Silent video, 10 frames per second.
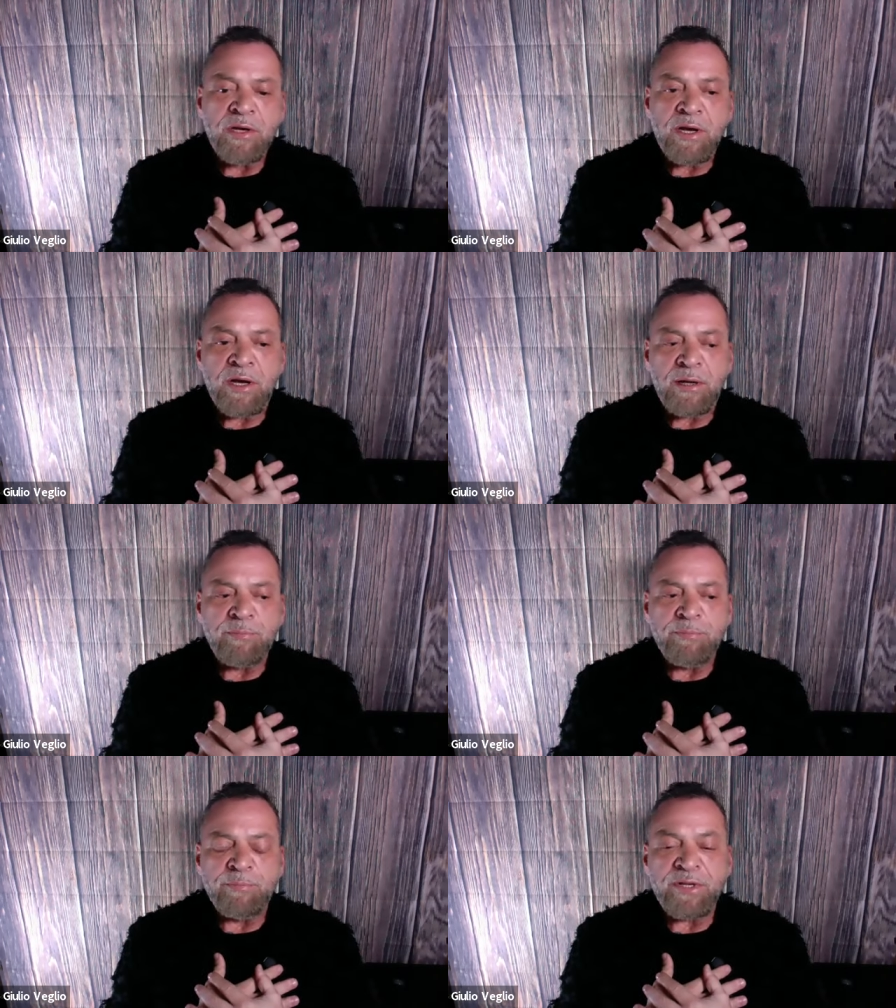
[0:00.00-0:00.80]
Uh,
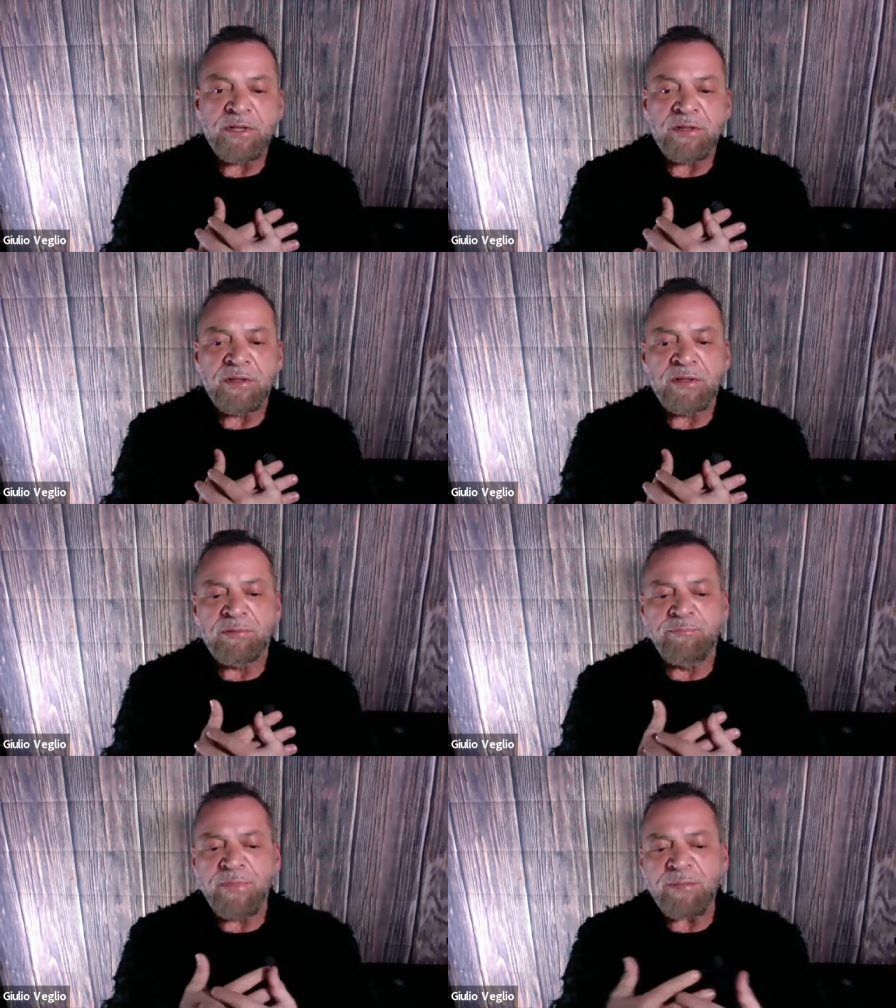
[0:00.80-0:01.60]
but
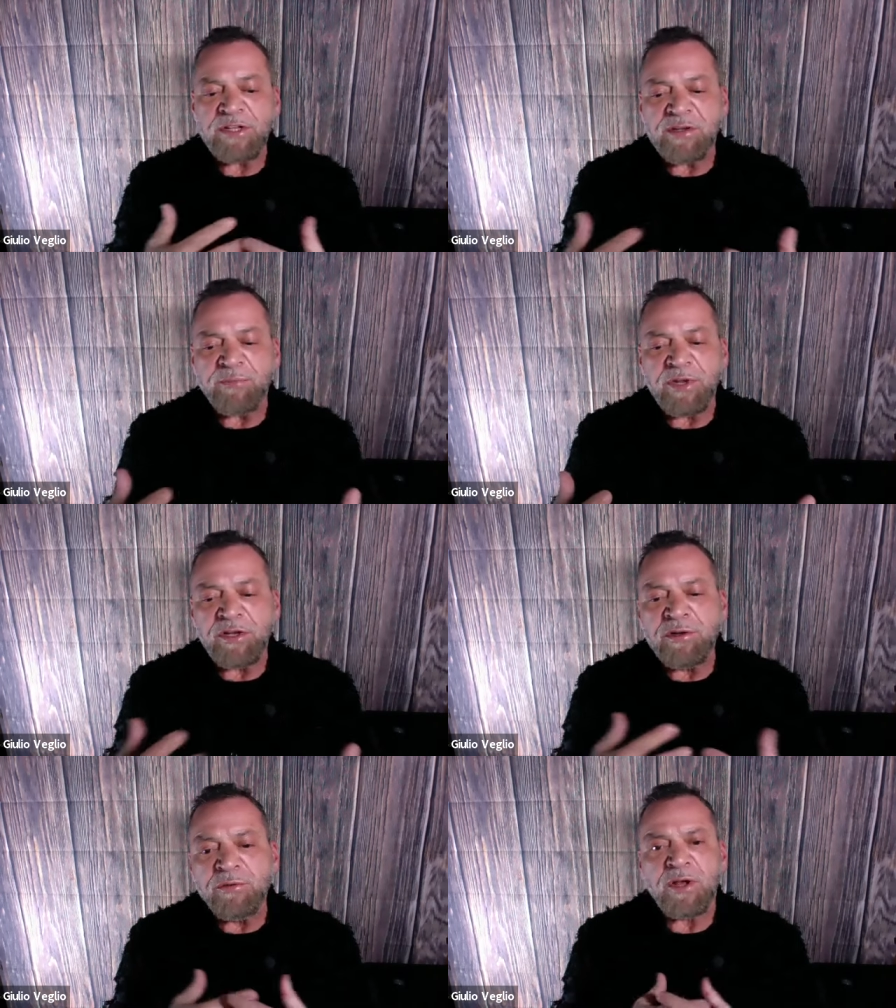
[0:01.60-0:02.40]
maybe somebody
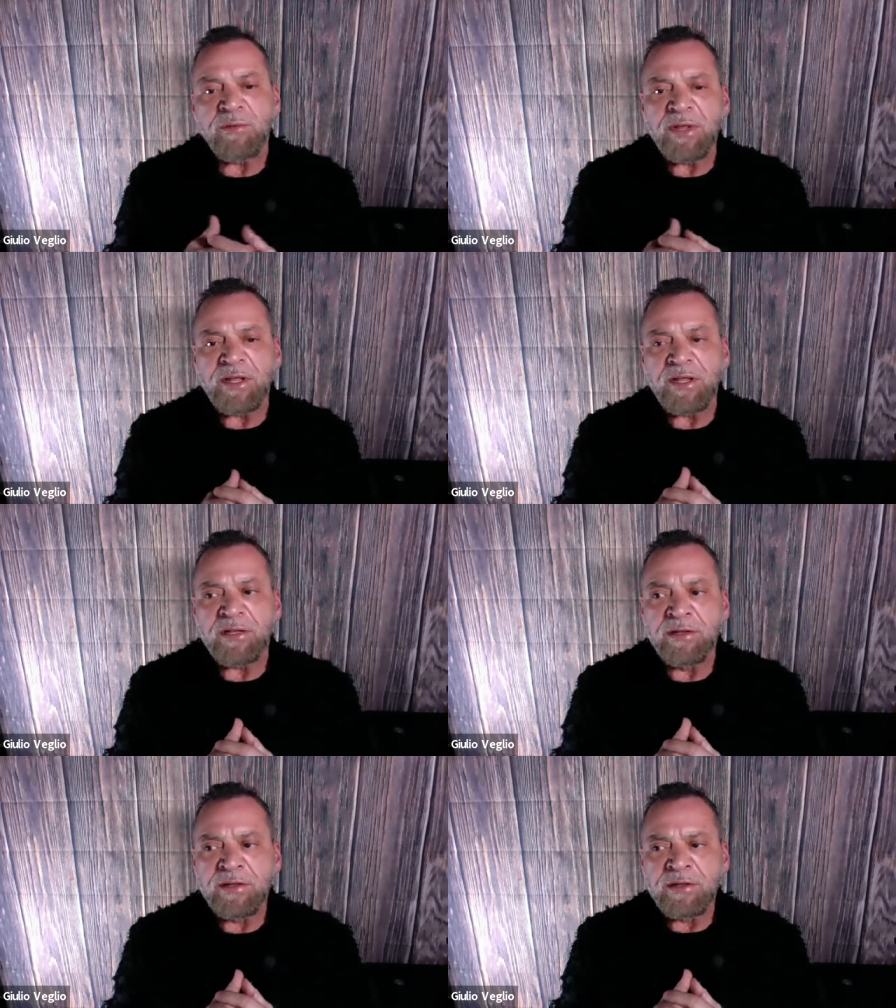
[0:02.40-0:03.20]
new coming
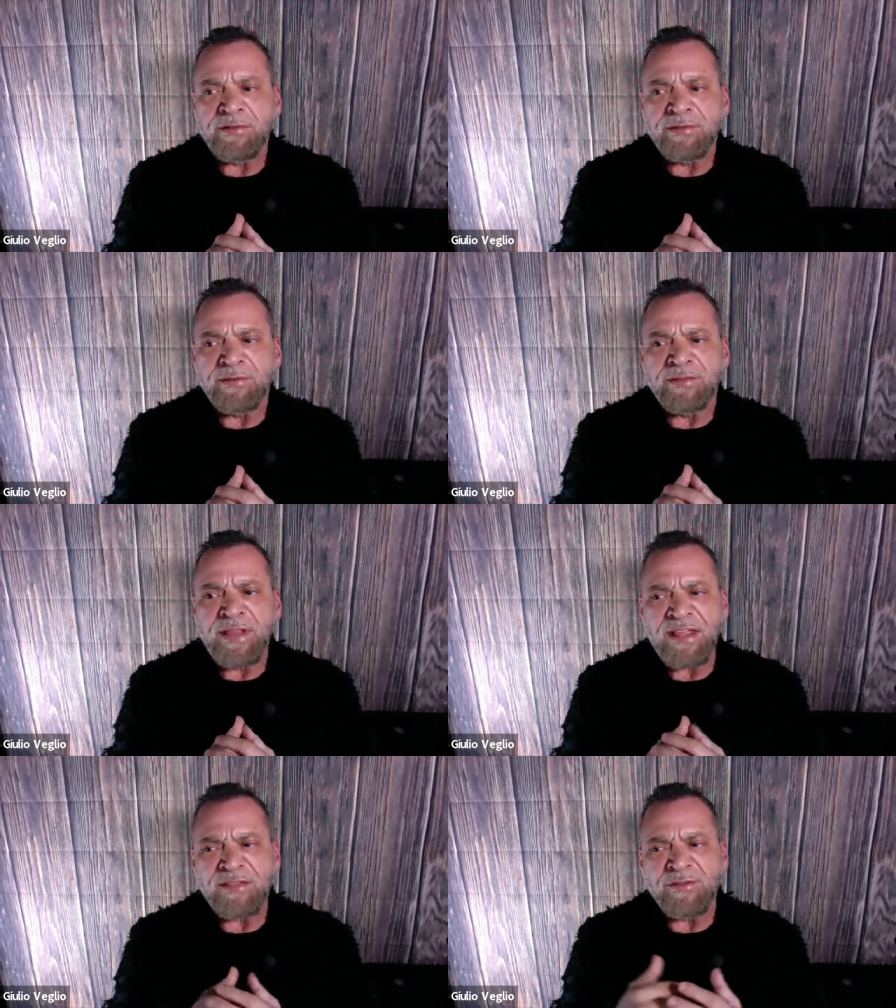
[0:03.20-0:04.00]
in,
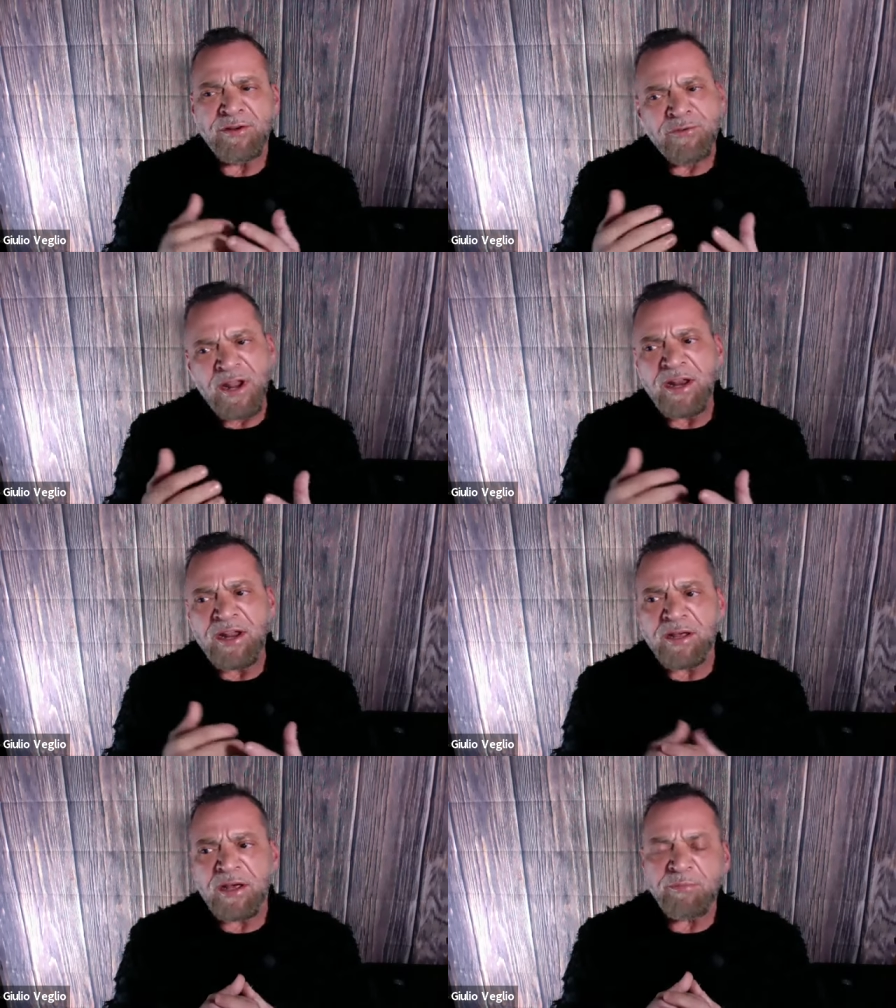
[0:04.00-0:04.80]
they, they're great
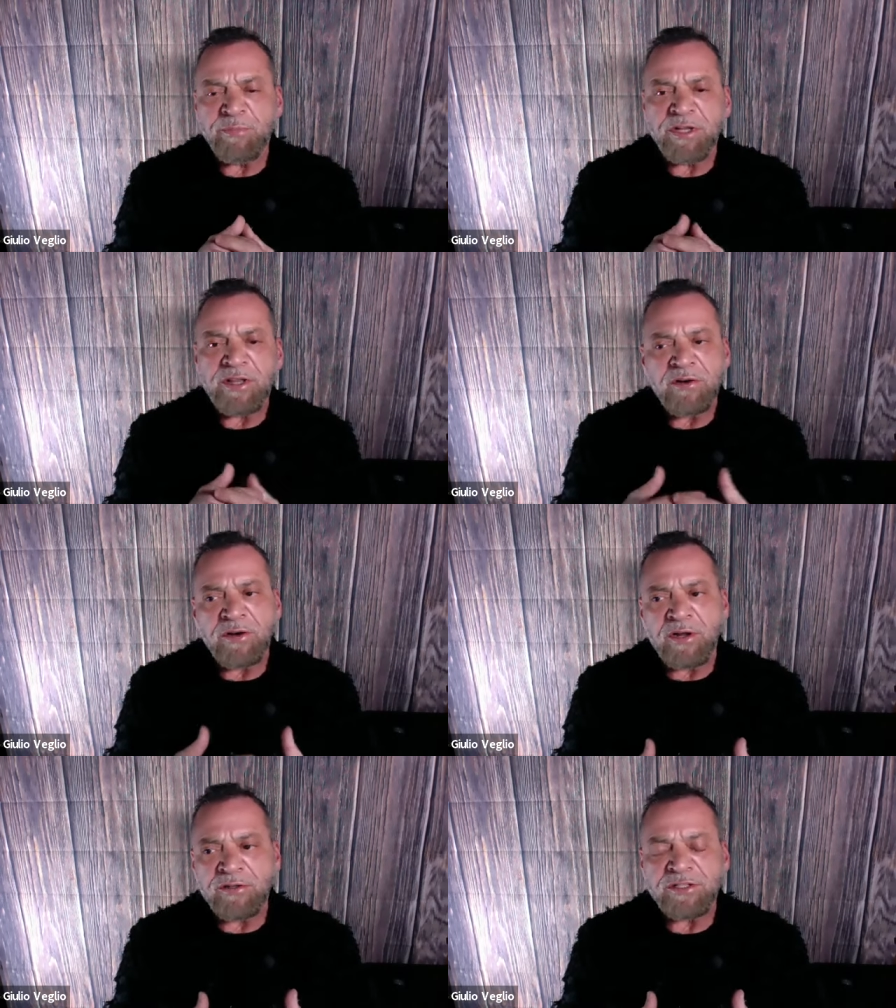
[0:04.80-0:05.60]
at cutting, but they don't
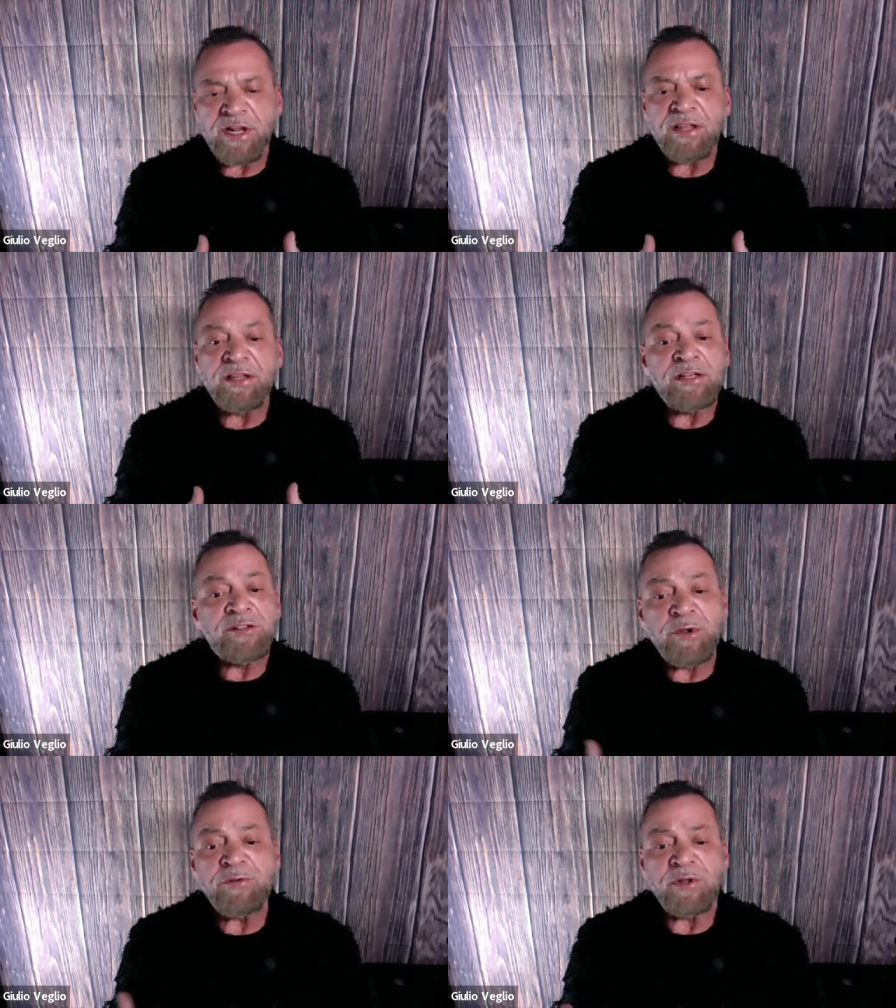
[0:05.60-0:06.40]
understand the
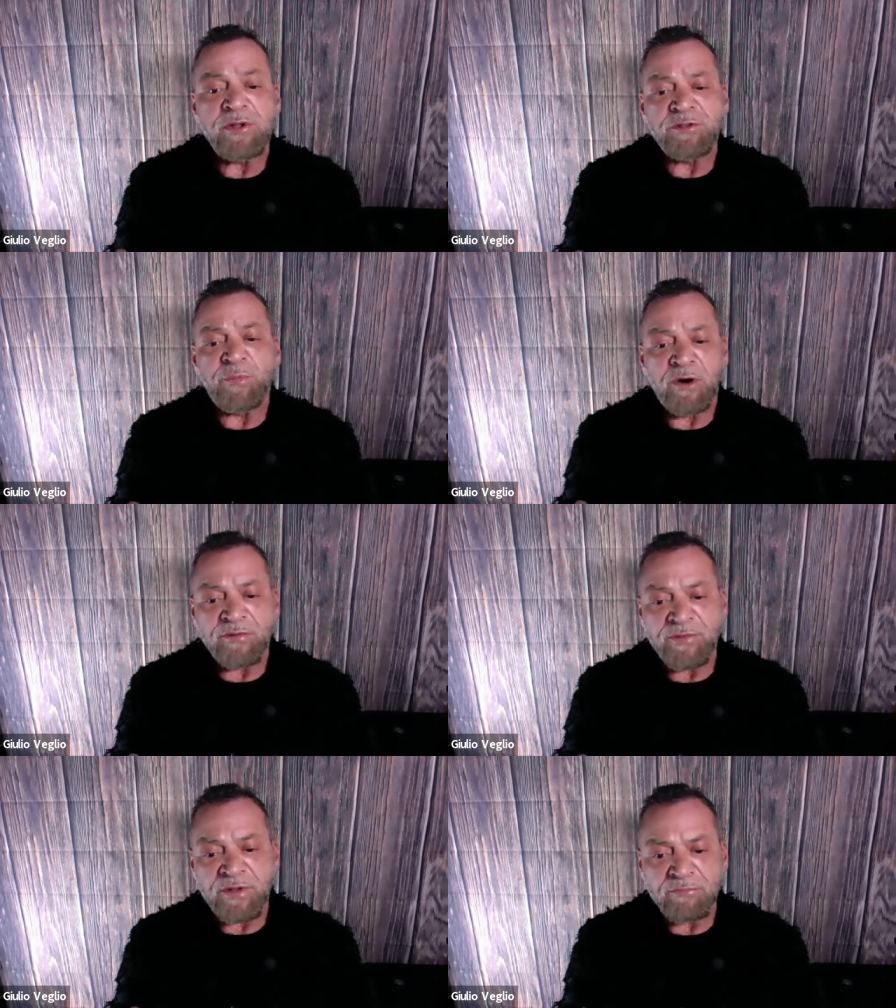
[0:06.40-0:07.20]
experience part
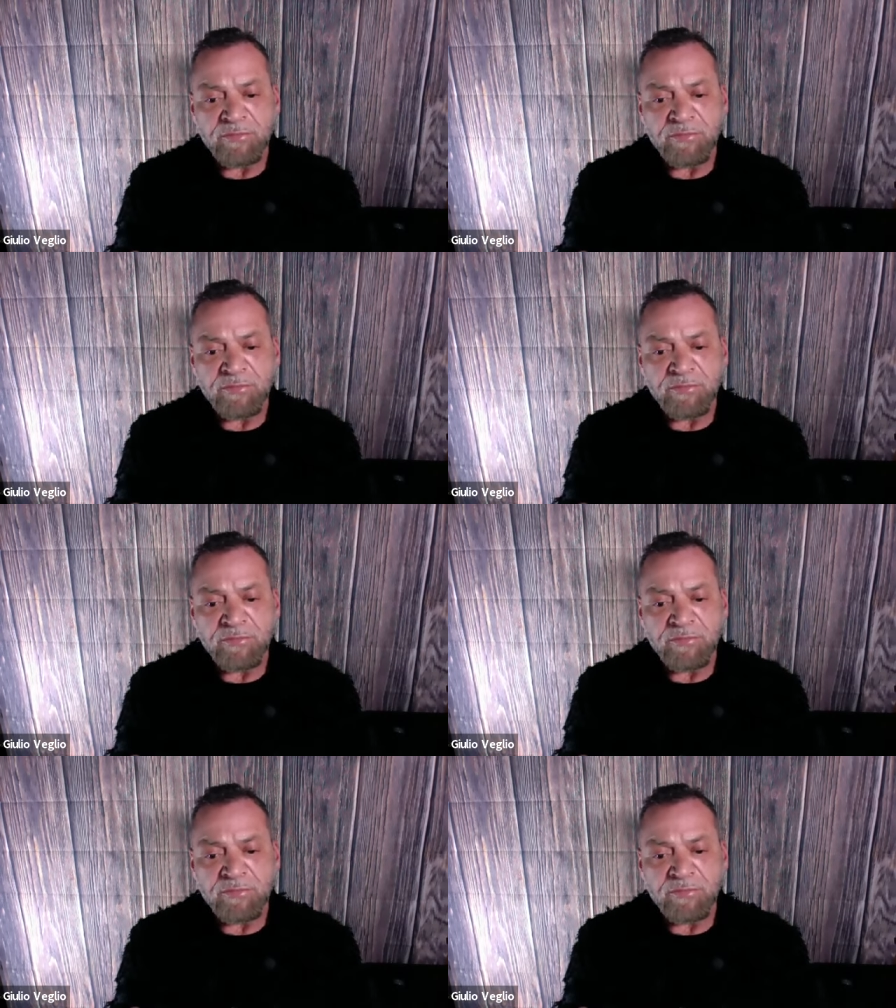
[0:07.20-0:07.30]
of it.